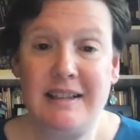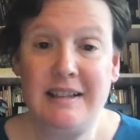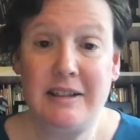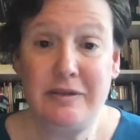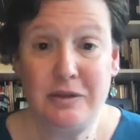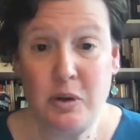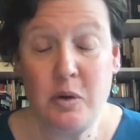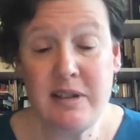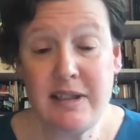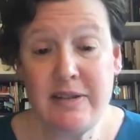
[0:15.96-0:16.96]
Of
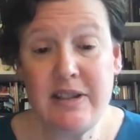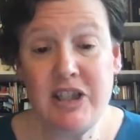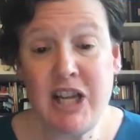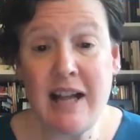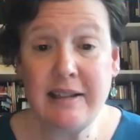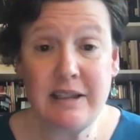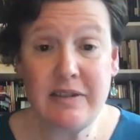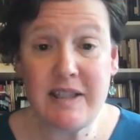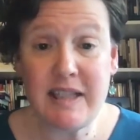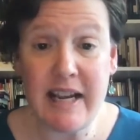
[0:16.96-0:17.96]
course, there's the challenge
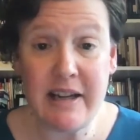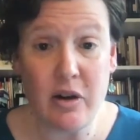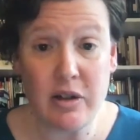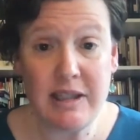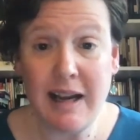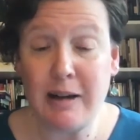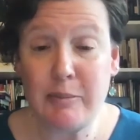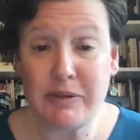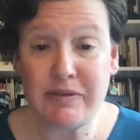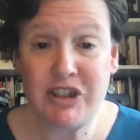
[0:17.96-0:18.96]
of staying on
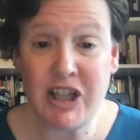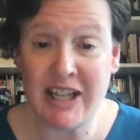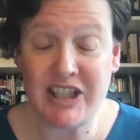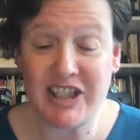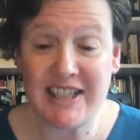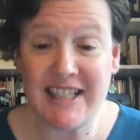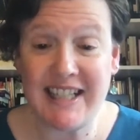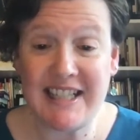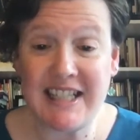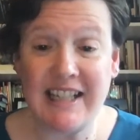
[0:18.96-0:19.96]
top of changing
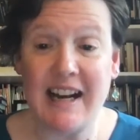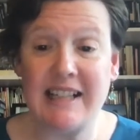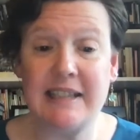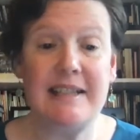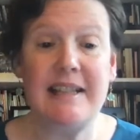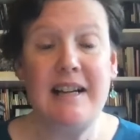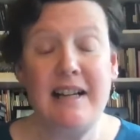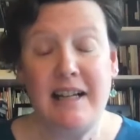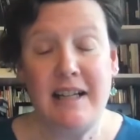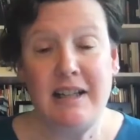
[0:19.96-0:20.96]
CDC guidance.
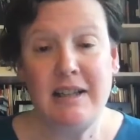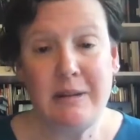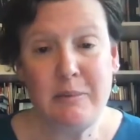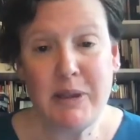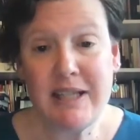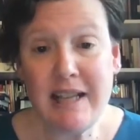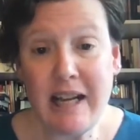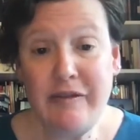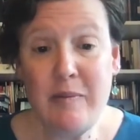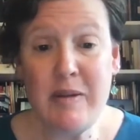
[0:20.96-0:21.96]
But
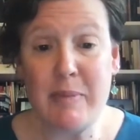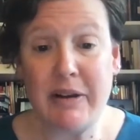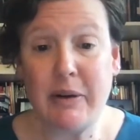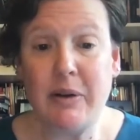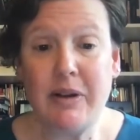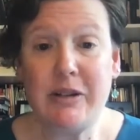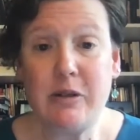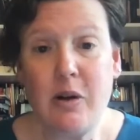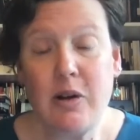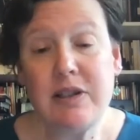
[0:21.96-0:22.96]
aside from the medical, there
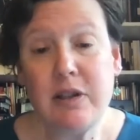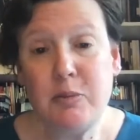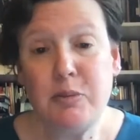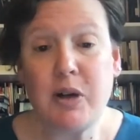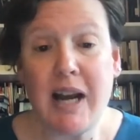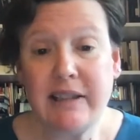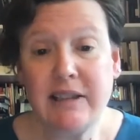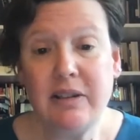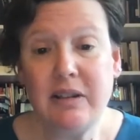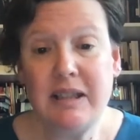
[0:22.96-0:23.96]
are also
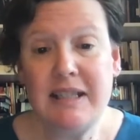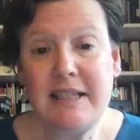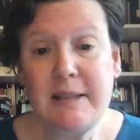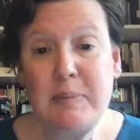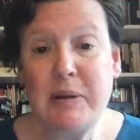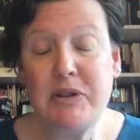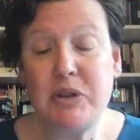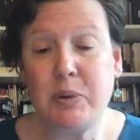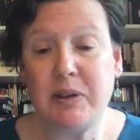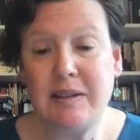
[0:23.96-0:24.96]
practical,
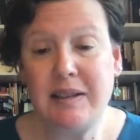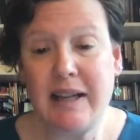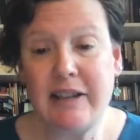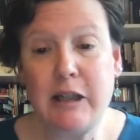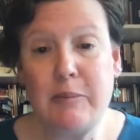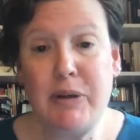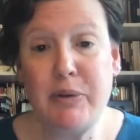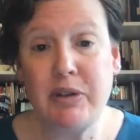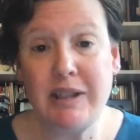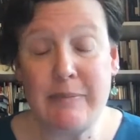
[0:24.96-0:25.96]
spiritual, and
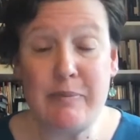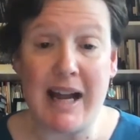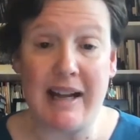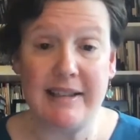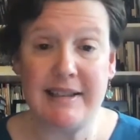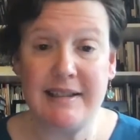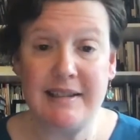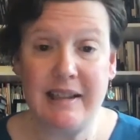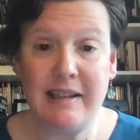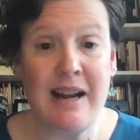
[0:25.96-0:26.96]
communal impacts
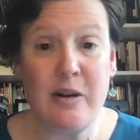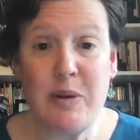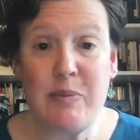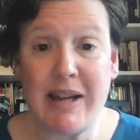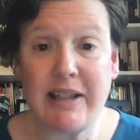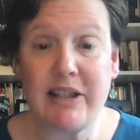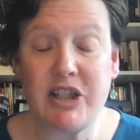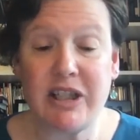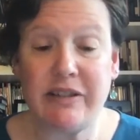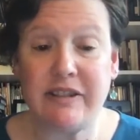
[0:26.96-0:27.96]
in how we make that
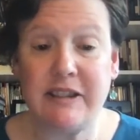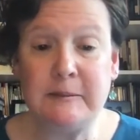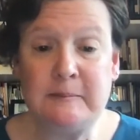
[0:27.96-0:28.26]
shift.